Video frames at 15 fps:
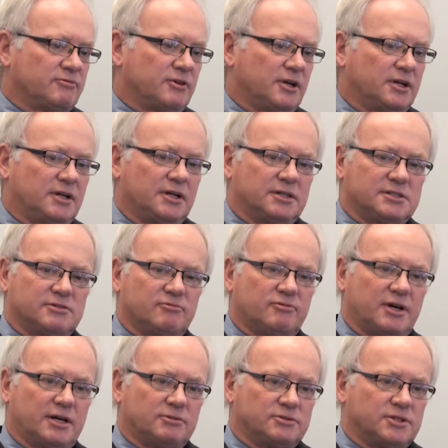of fine arts and
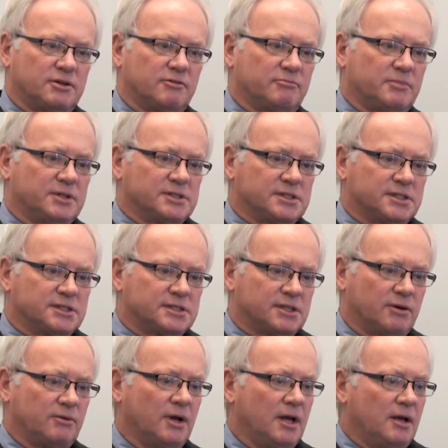faculty of business.
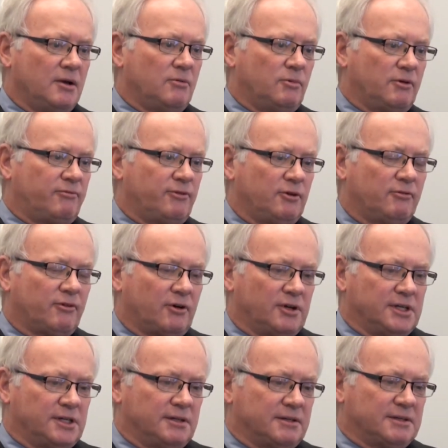So we feel
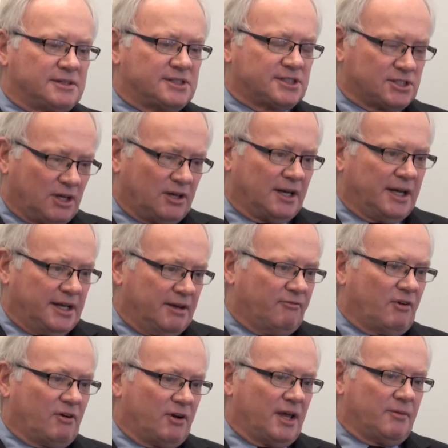very solid
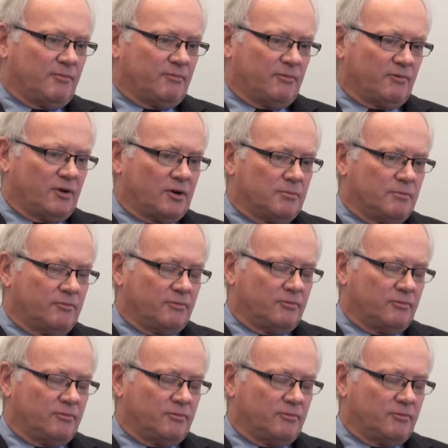in very, very,